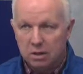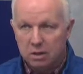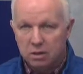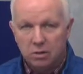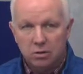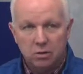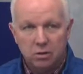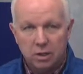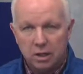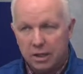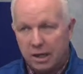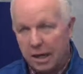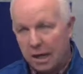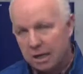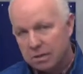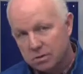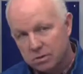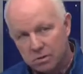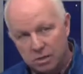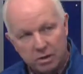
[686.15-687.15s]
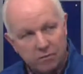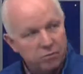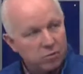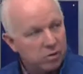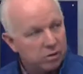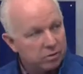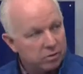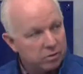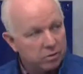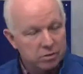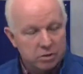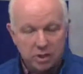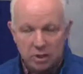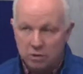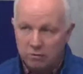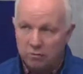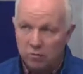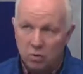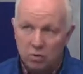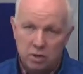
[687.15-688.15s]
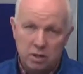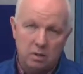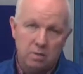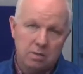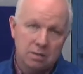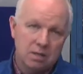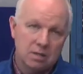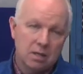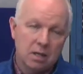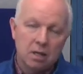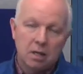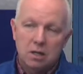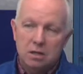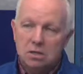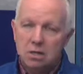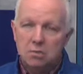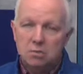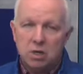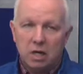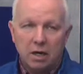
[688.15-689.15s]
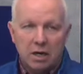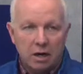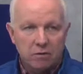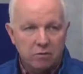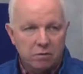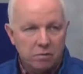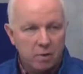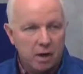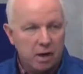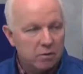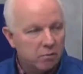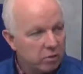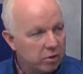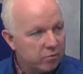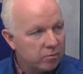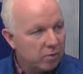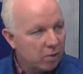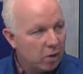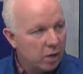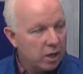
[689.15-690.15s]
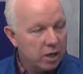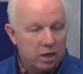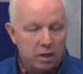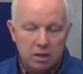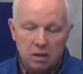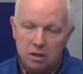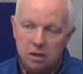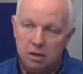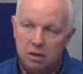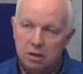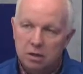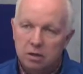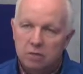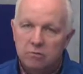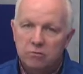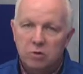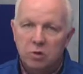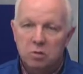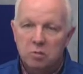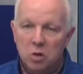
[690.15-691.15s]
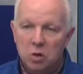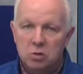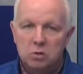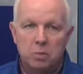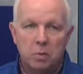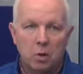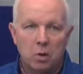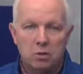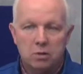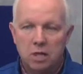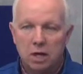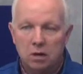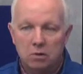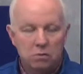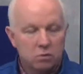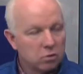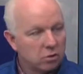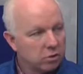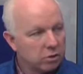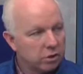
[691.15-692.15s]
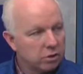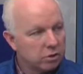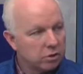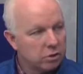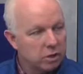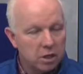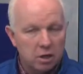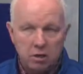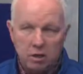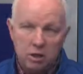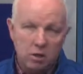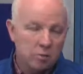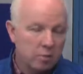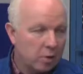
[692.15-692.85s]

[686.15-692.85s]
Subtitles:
You look at Castle, they've won 13 or 14. It seems like everybody we've played, for the most part, had a really good year.